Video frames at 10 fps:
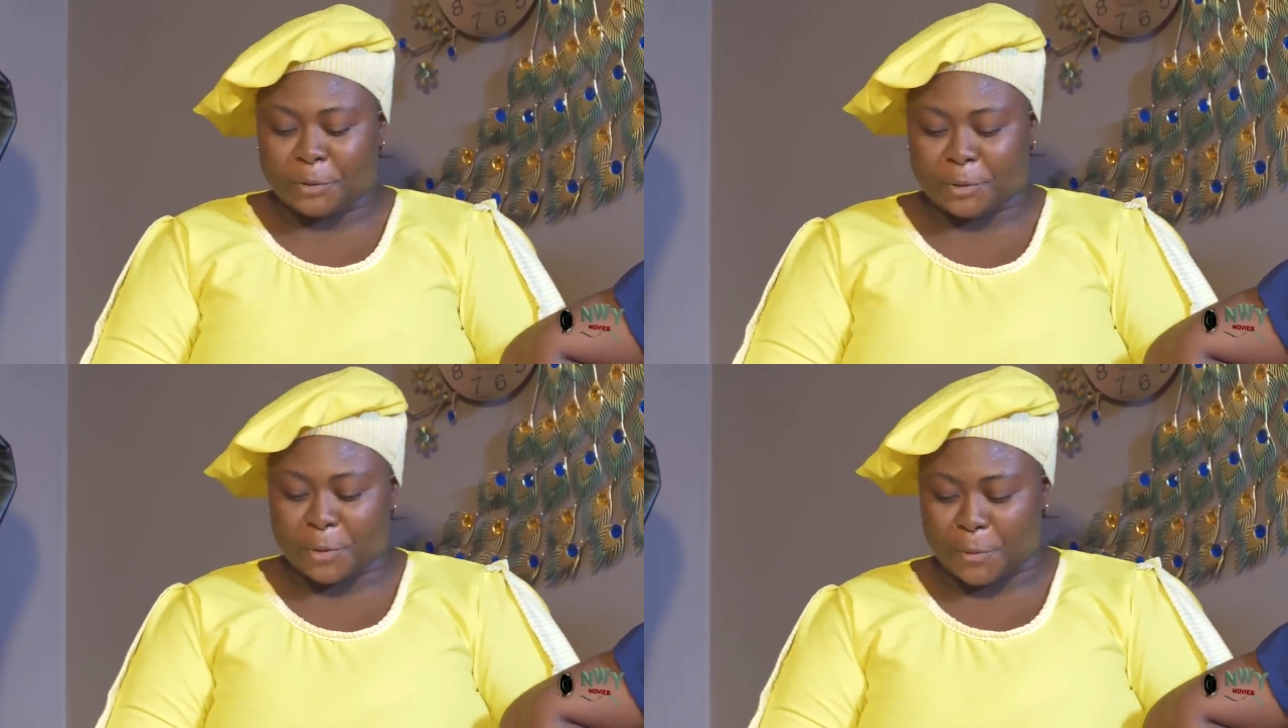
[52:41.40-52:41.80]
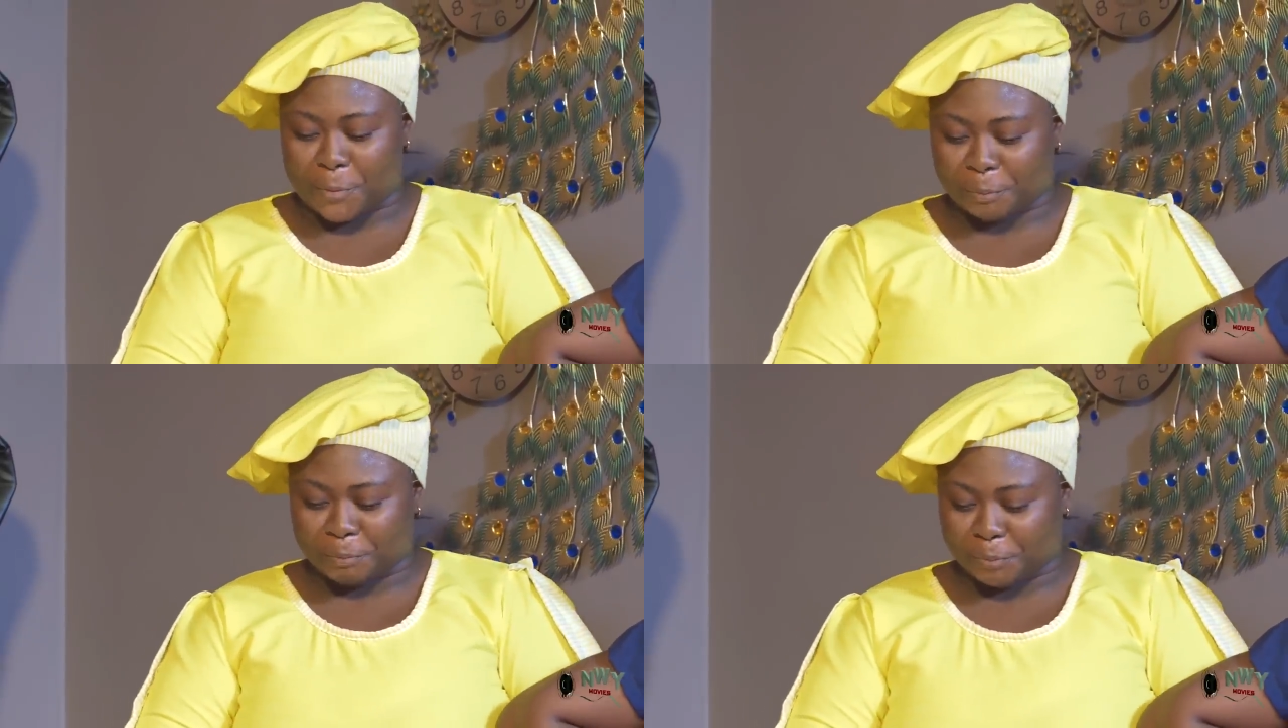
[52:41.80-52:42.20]

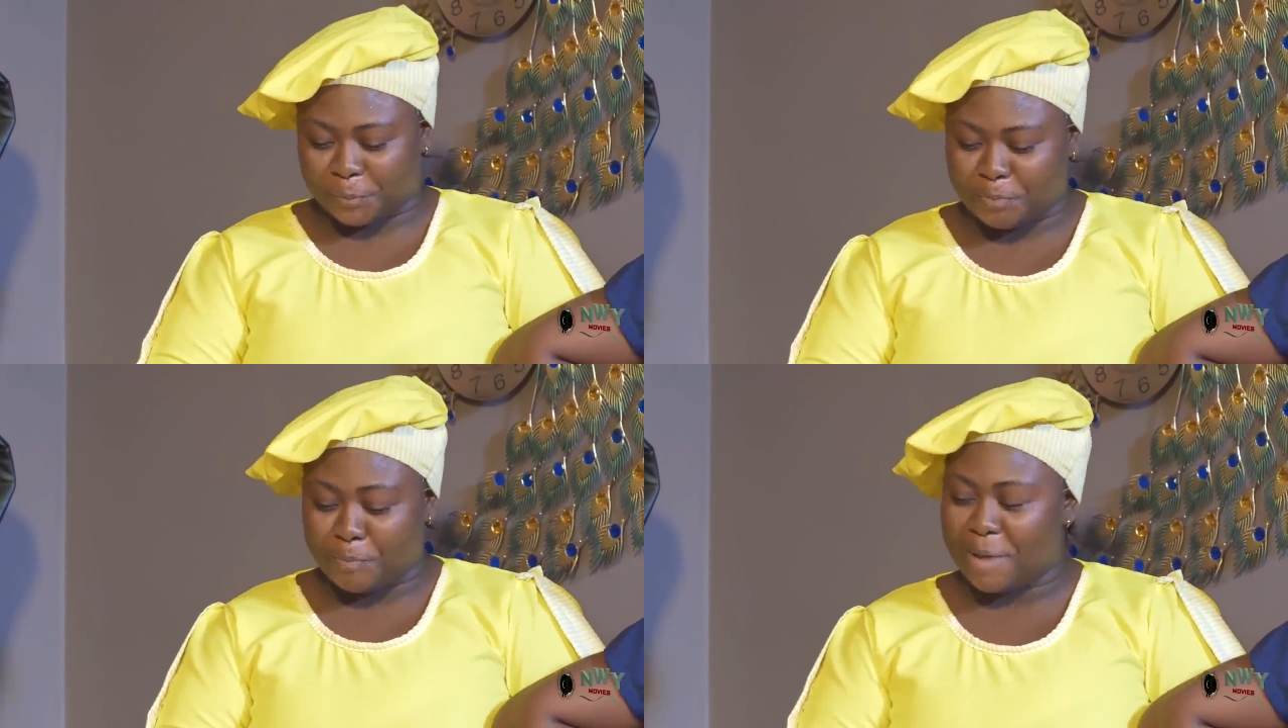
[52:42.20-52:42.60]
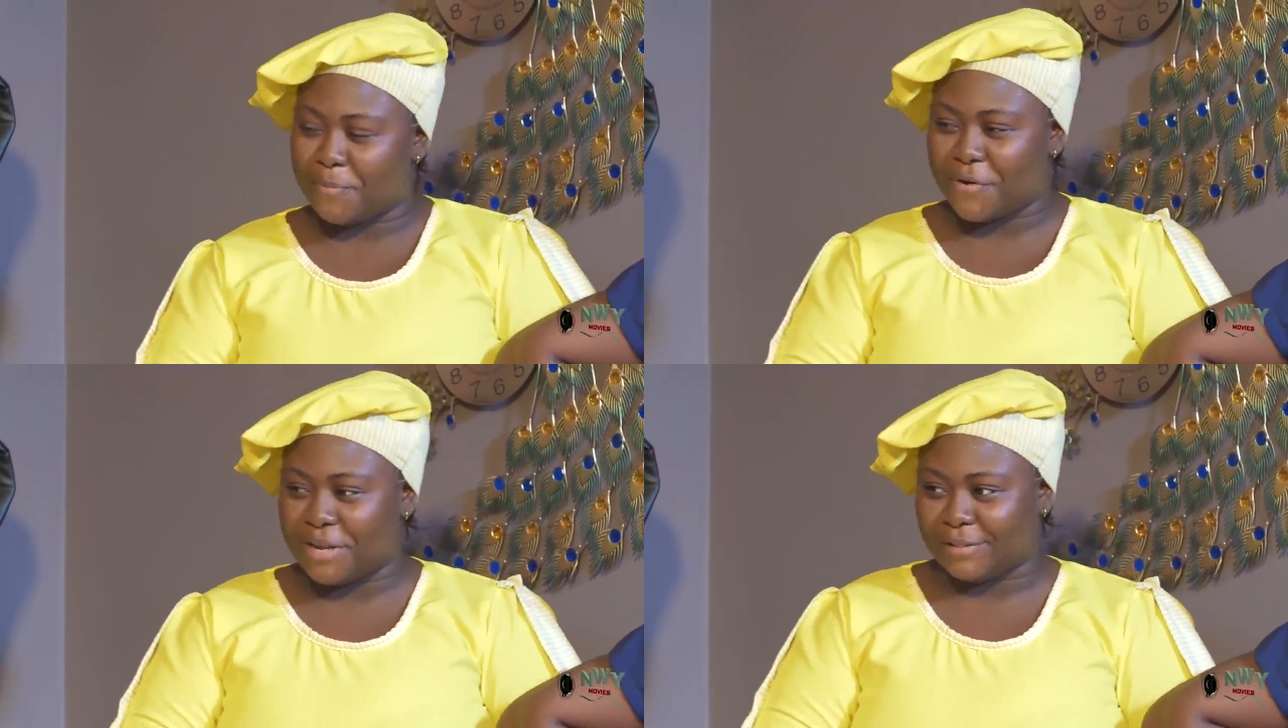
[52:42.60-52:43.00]
So, my
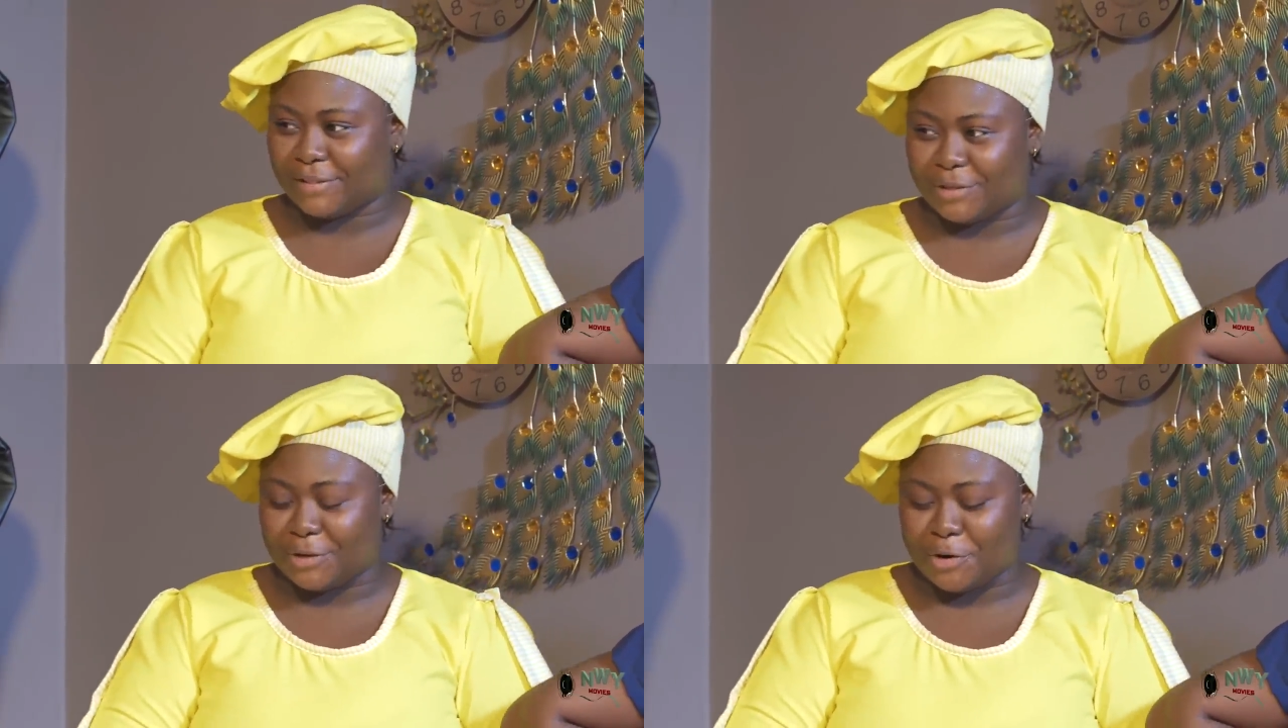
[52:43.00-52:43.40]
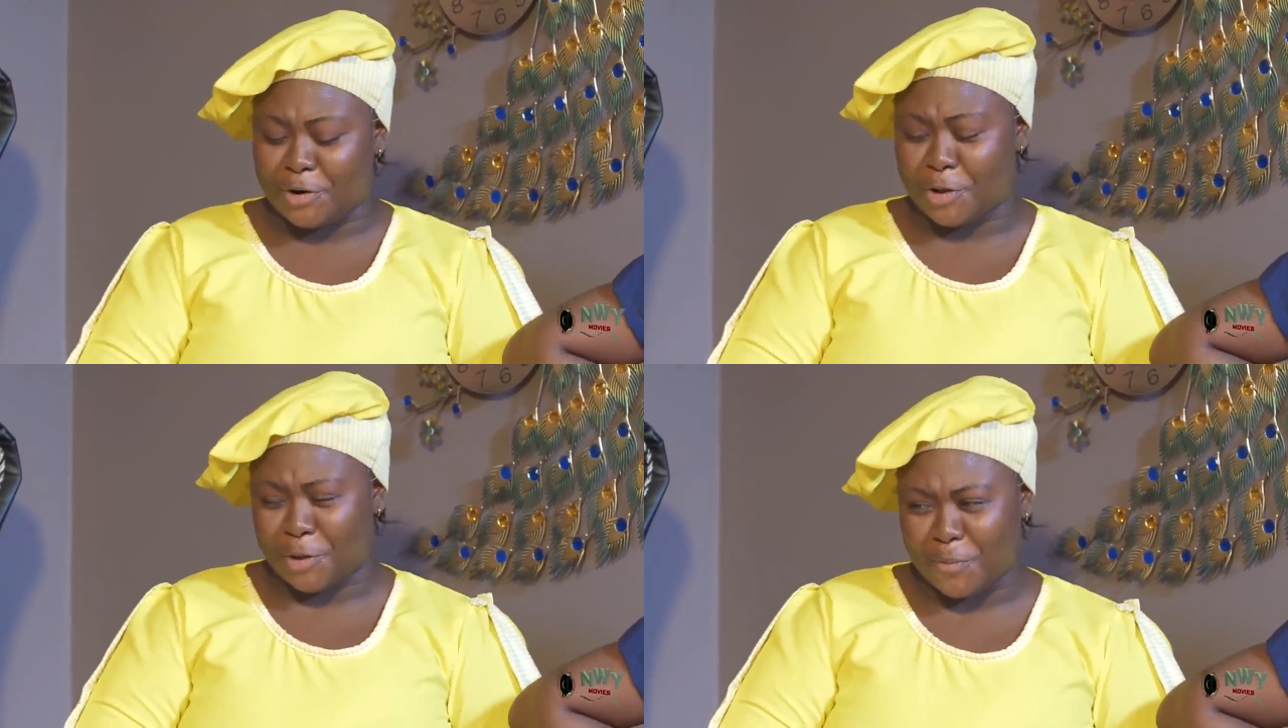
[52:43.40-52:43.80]
prince,
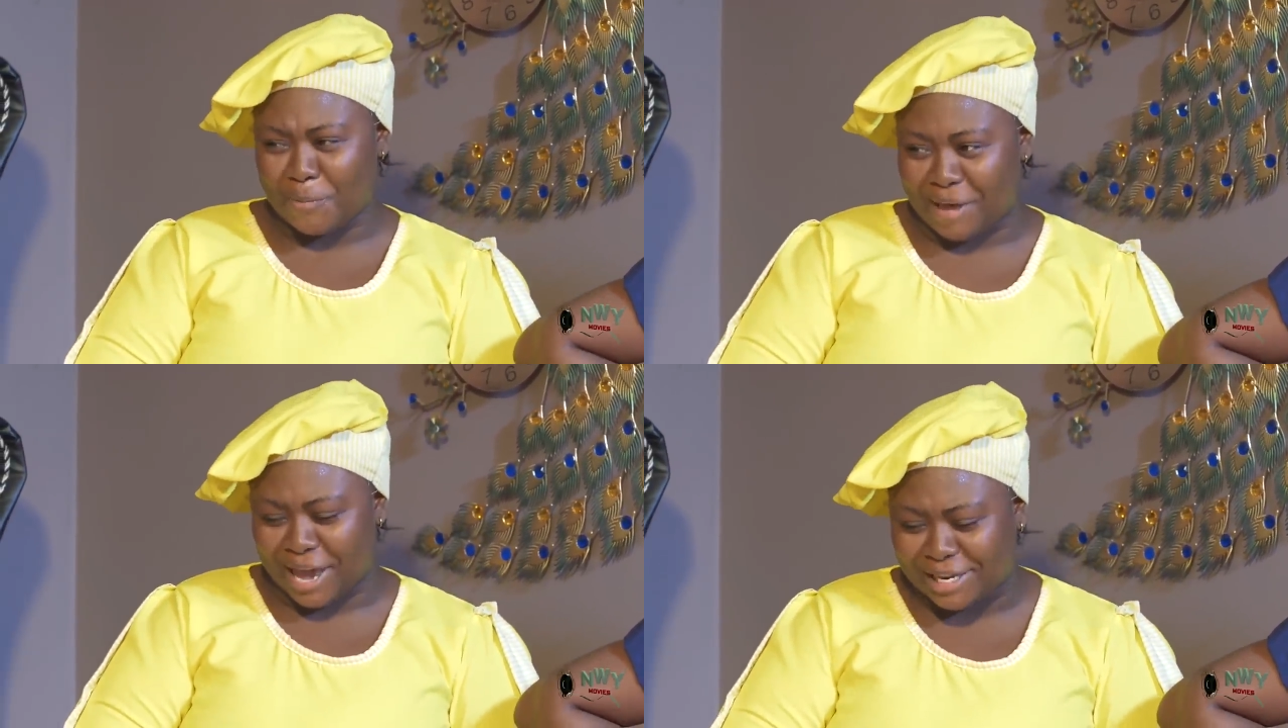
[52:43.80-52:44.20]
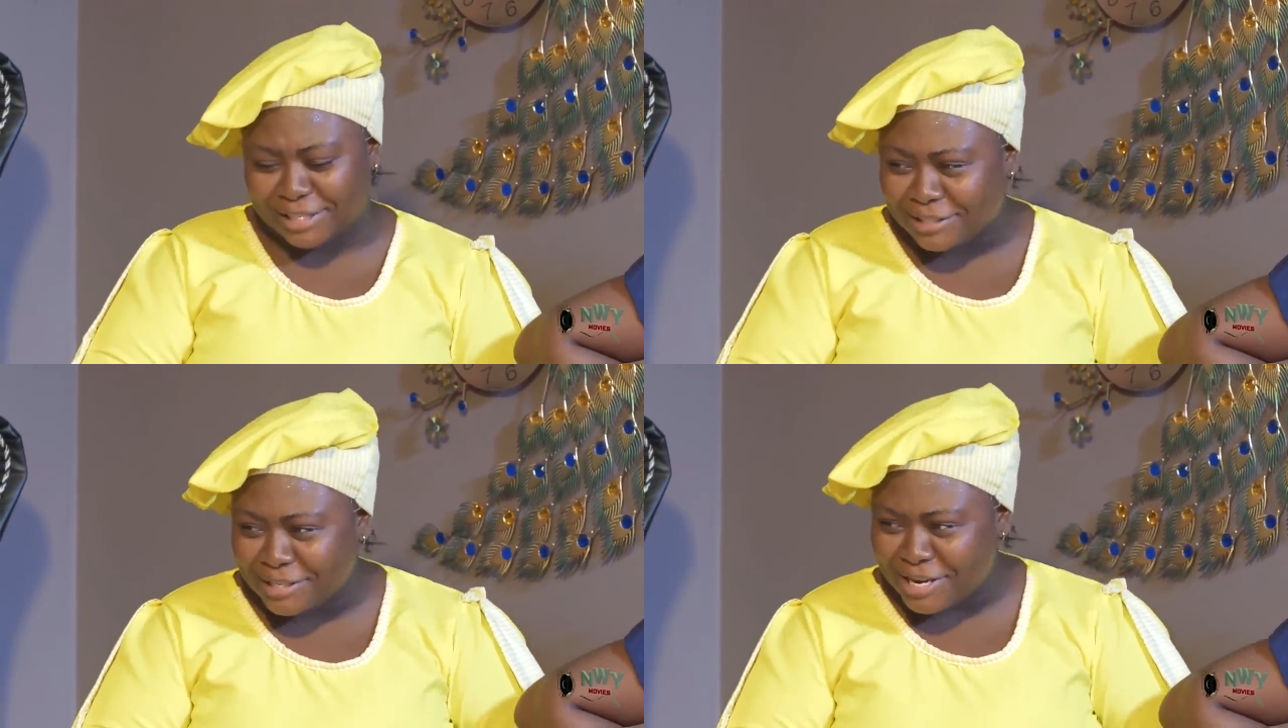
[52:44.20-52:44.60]
do you
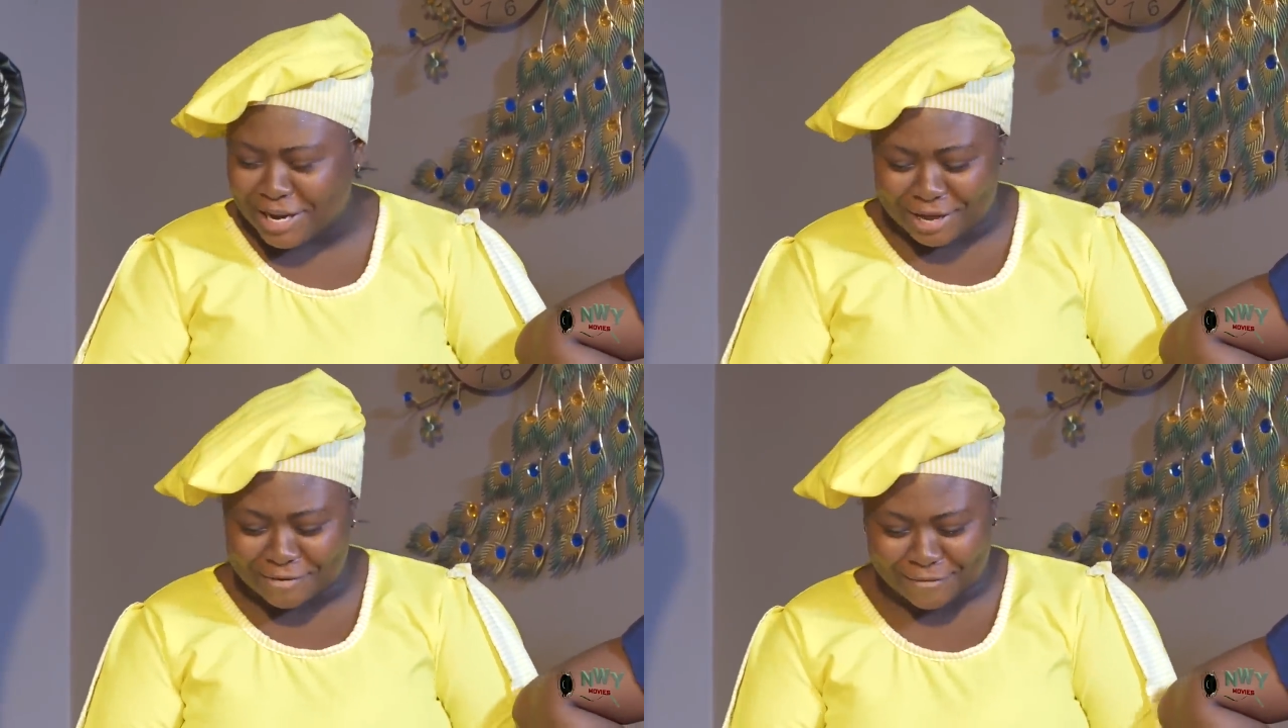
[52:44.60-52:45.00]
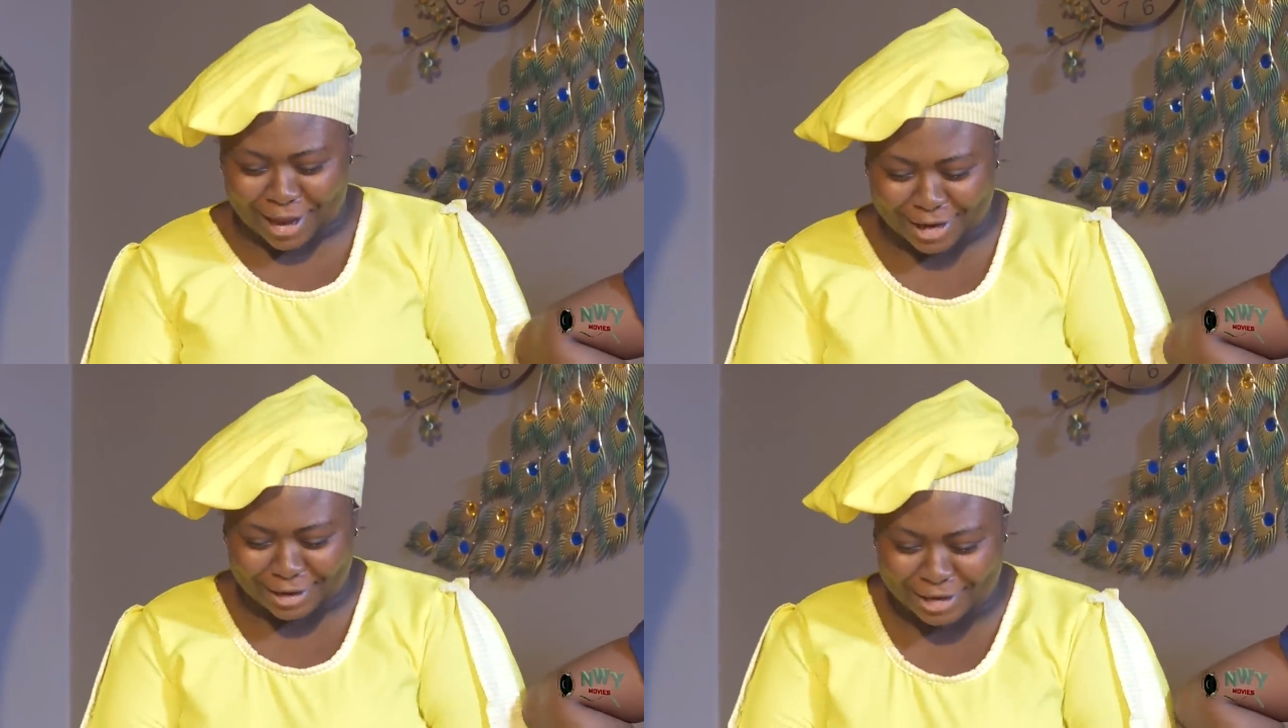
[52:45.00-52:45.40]
mind if
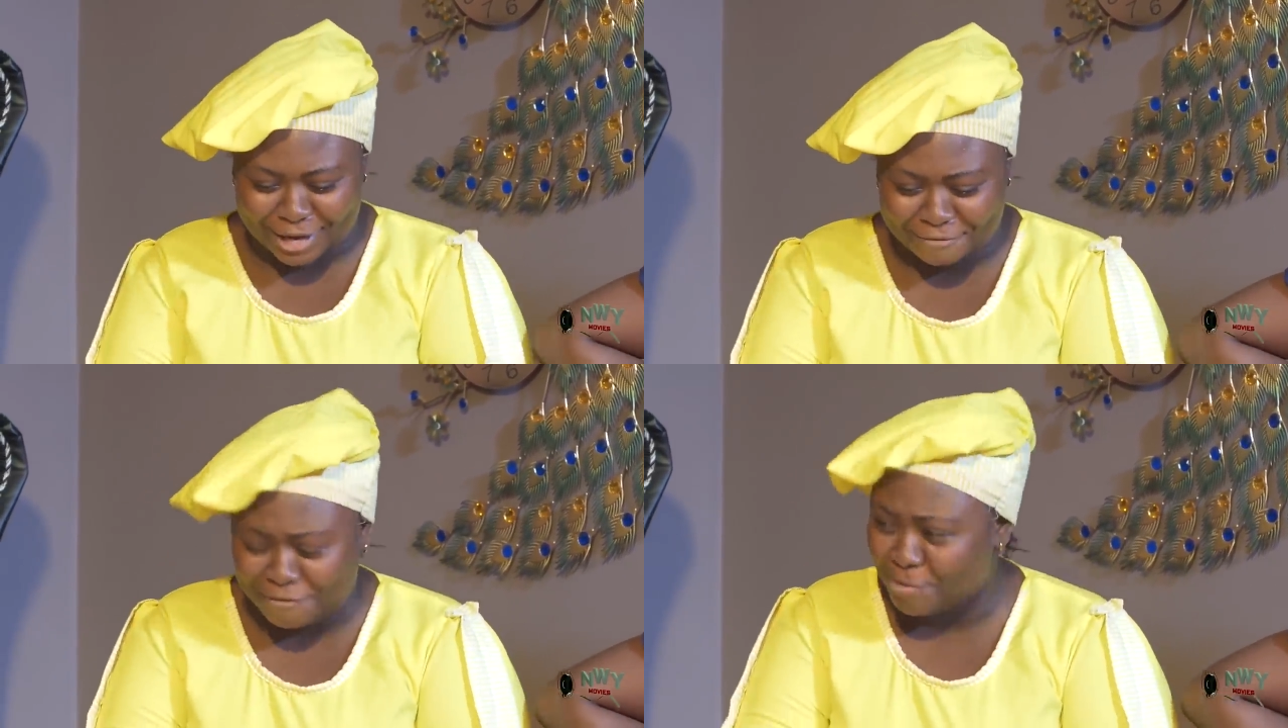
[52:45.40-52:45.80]
I give